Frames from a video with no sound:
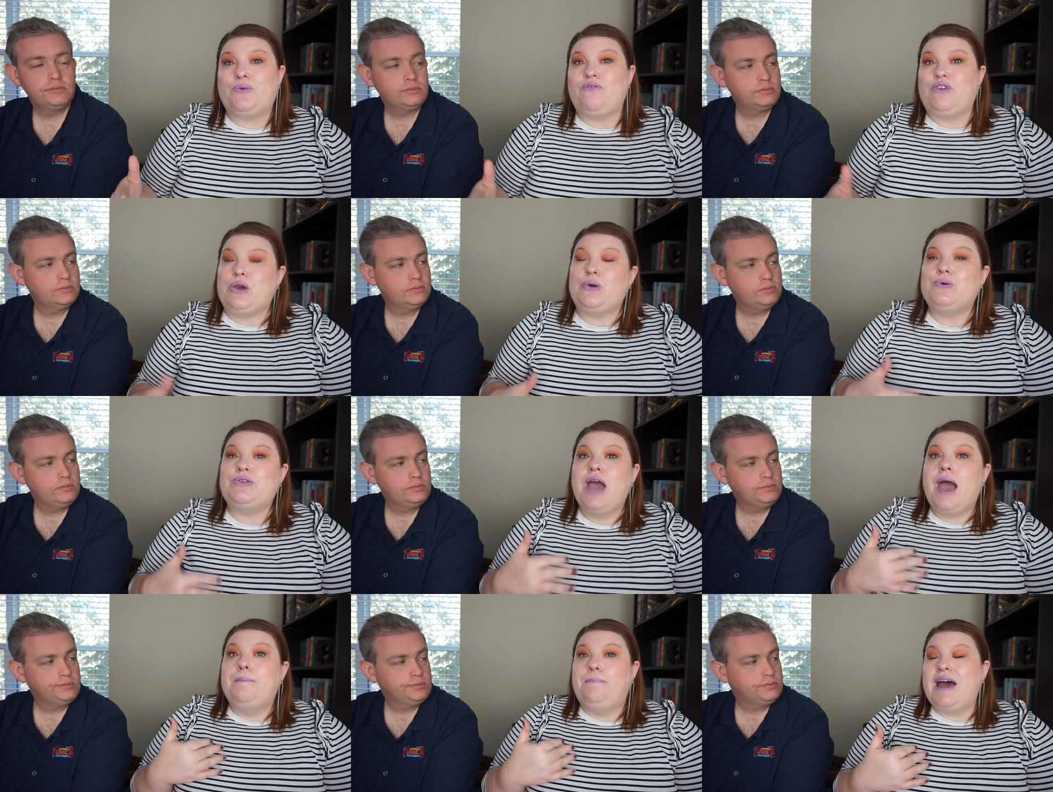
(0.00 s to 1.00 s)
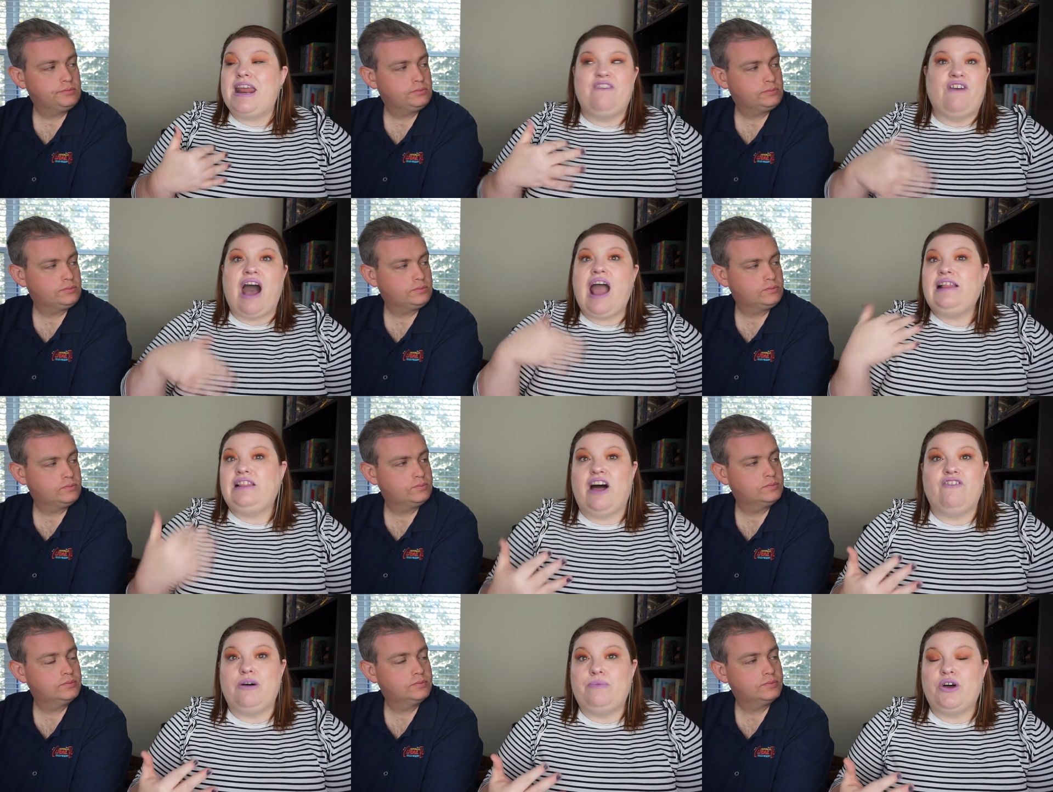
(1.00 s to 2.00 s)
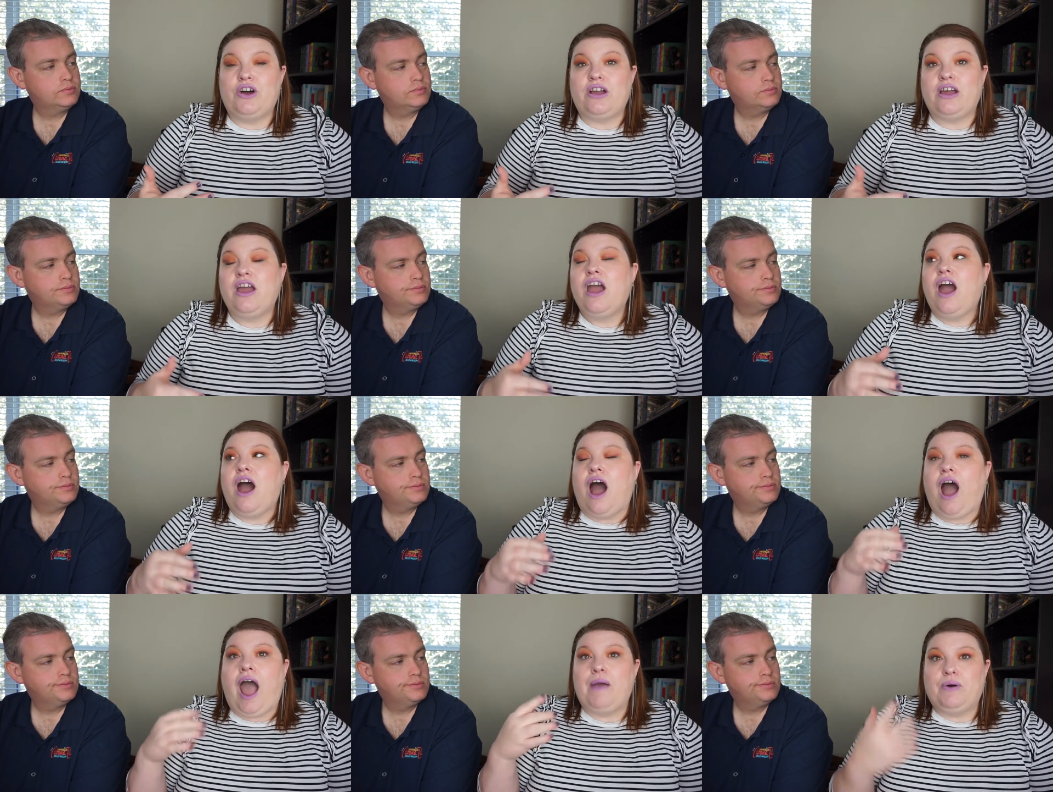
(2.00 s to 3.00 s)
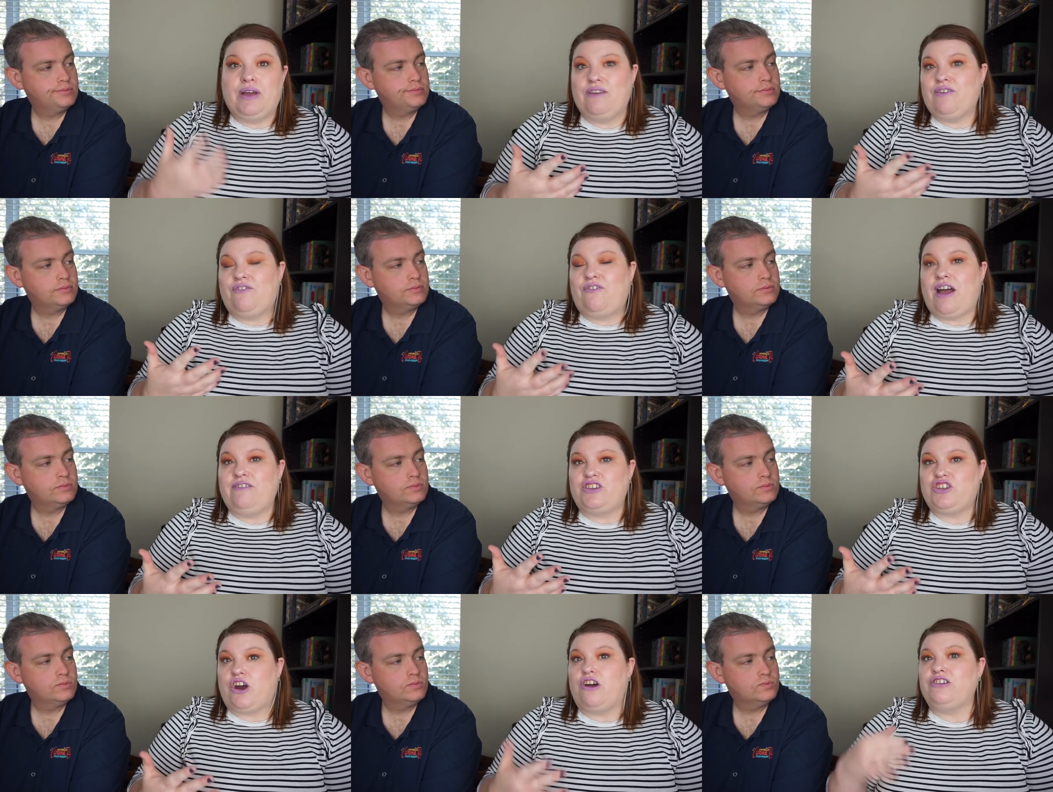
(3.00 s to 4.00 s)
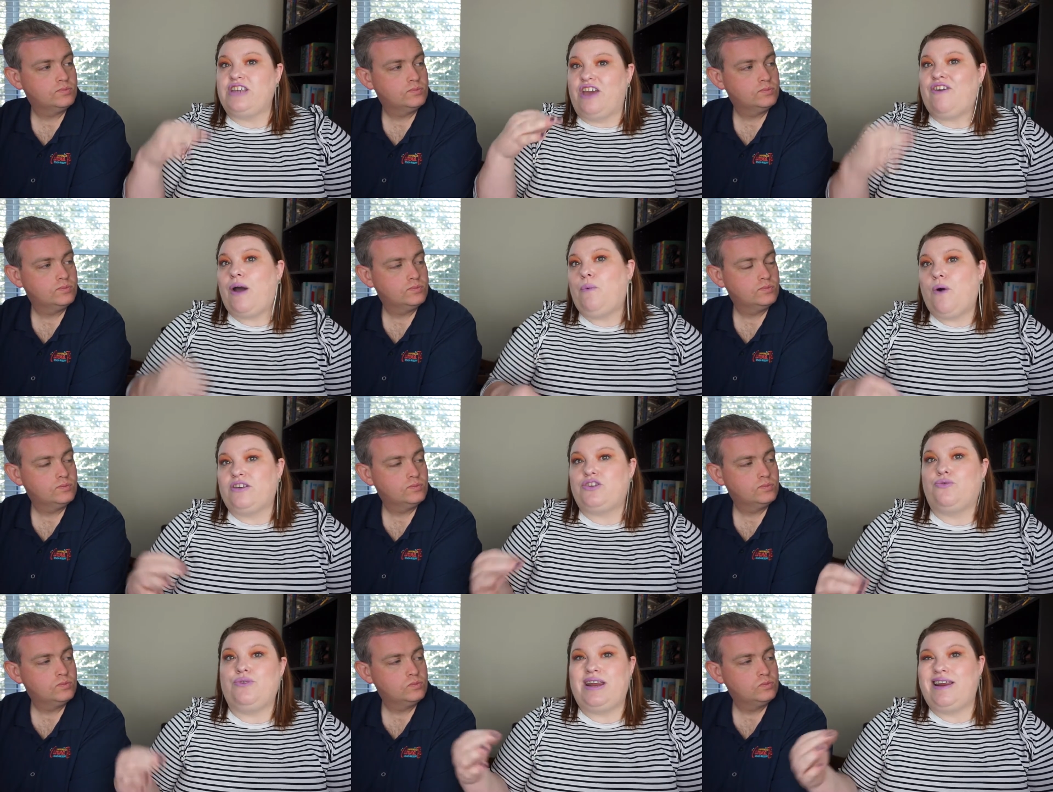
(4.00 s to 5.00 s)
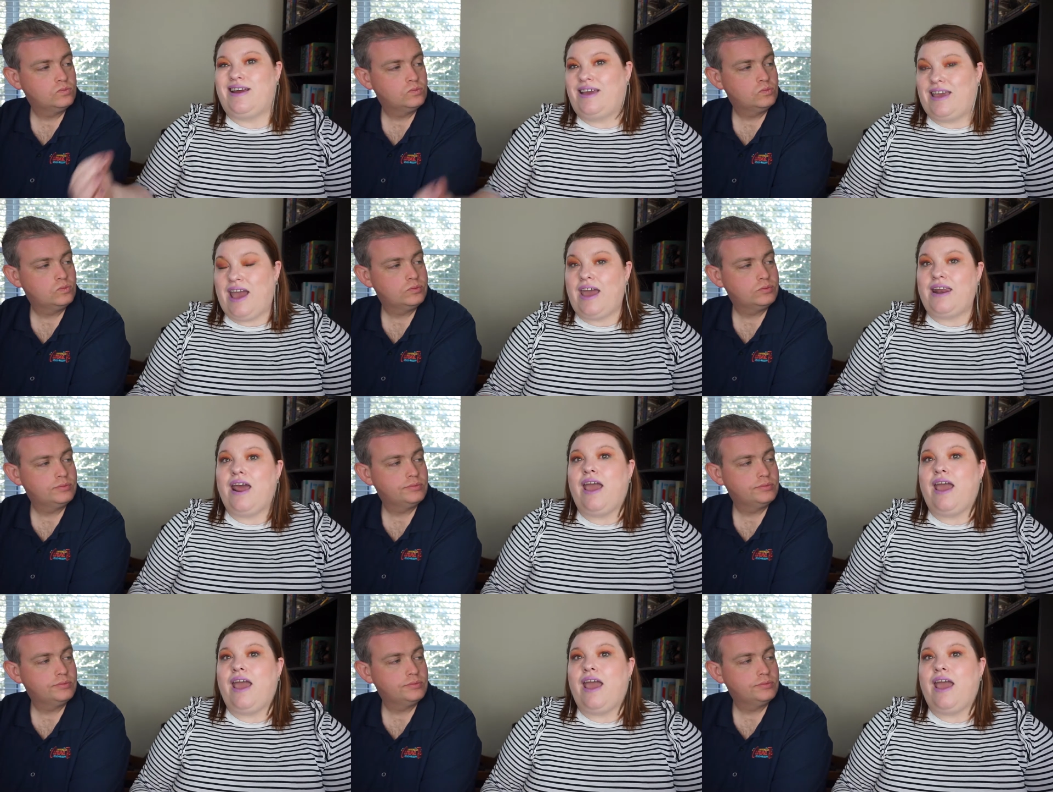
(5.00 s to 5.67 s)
Speaker 1: reviews. But if I love a book, I will give it five stars if I want to read it again.